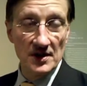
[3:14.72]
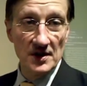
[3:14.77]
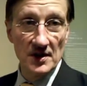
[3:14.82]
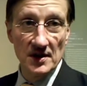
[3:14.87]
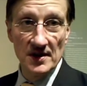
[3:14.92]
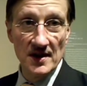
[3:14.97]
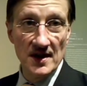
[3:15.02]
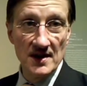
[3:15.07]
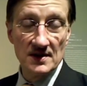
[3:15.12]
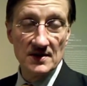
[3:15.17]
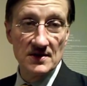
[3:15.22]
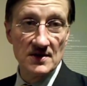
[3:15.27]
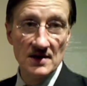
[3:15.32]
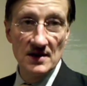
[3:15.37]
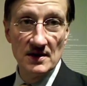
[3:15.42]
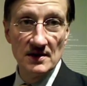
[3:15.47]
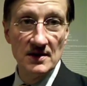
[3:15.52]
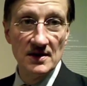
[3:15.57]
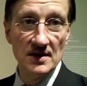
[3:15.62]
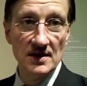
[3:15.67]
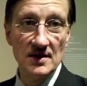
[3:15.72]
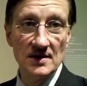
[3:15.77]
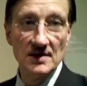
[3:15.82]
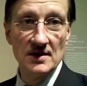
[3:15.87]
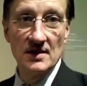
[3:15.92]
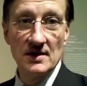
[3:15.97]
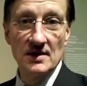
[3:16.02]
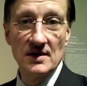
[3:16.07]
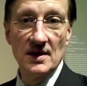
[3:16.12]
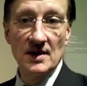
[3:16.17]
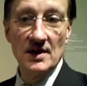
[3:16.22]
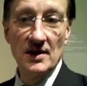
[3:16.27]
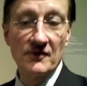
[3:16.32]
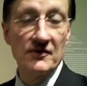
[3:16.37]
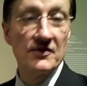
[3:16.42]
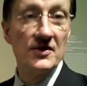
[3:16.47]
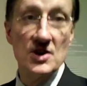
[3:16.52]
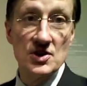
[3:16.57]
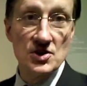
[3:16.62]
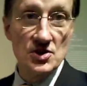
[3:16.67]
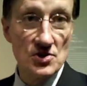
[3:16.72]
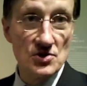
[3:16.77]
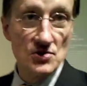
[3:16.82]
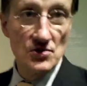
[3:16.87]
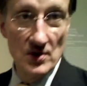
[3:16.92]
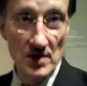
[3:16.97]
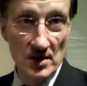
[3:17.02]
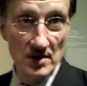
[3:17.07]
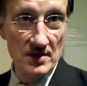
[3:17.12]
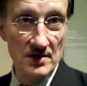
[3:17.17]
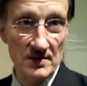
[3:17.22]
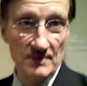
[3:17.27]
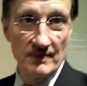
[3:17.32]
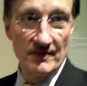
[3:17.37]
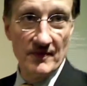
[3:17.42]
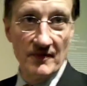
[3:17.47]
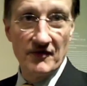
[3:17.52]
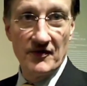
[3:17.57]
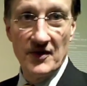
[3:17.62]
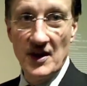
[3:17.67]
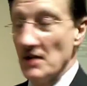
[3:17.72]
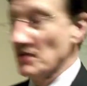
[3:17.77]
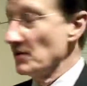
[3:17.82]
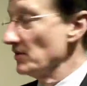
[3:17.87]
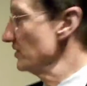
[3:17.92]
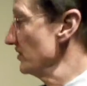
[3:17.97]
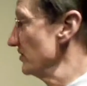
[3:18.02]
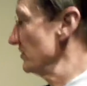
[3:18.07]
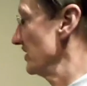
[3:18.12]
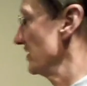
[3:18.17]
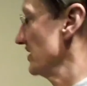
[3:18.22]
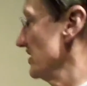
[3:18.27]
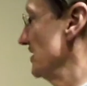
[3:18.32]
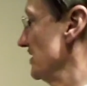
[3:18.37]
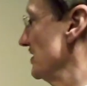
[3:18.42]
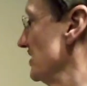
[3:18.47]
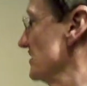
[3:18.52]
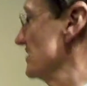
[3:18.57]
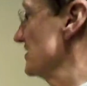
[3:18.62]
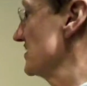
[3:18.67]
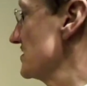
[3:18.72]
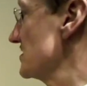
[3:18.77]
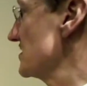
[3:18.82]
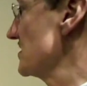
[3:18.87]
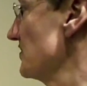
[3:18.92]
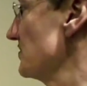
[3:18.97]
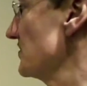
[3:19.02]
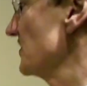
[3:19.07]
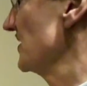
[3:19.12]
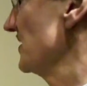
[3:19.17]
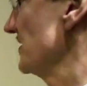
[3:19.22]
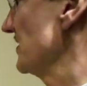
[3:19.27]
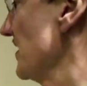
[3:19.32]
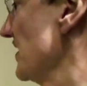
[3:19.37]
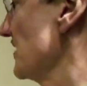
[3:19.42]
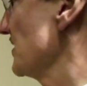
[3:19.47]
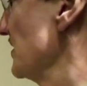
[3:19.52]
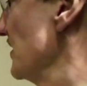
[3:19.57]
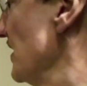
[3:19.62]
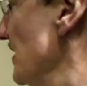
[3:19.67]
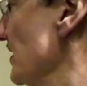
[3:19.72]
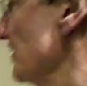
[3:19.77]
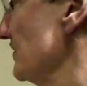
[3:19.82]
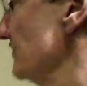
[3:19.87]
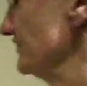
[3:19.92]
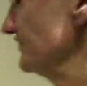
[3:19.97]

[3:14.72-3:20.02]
collecting fish or fowl or something like that.